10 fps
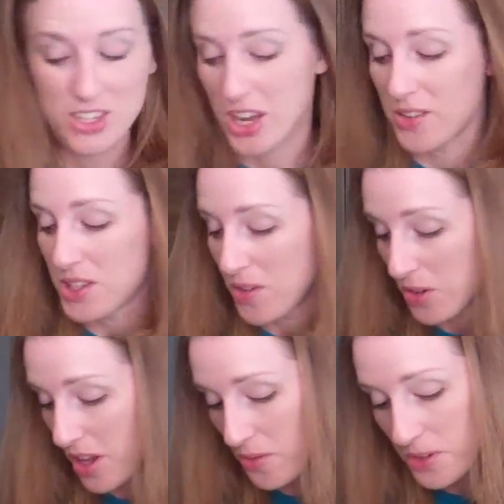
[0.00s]
Actually, I have
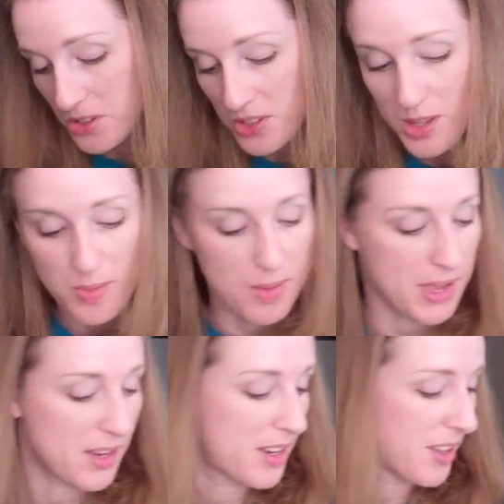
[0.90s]
several offerings to the
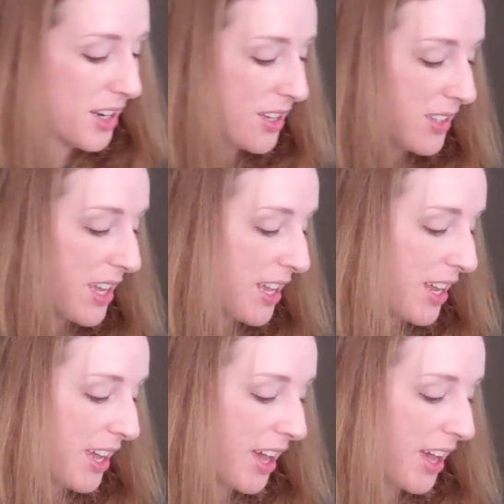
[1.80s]
mommy now that I see it.